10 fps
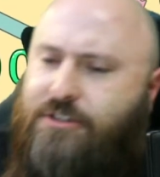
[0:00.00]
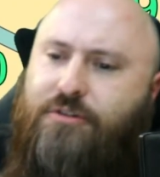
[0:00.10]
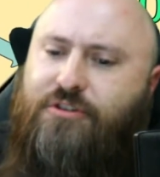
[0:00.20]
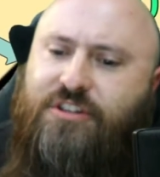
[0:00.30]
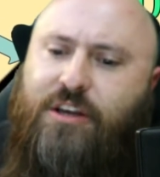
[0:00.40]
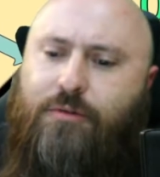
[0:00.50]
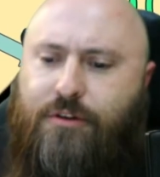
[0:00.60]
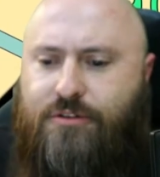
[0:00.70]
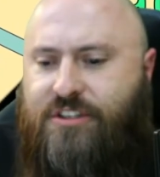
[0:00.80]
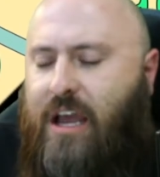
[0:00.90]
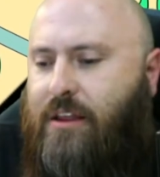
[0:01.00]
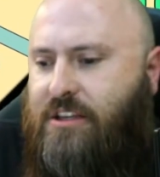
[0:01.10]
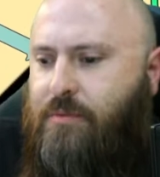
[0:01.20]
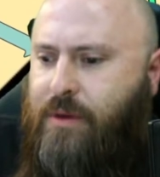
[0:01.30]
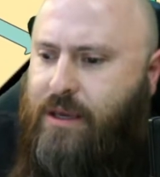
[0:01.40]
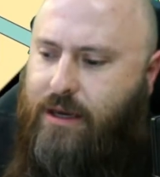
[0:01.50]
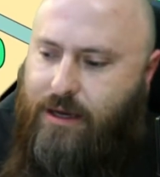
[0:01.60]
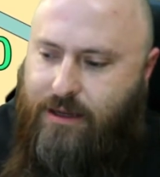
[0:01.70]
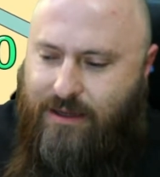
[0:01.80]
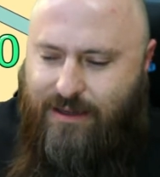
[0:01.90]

as you see, when there's Sally, Tamika,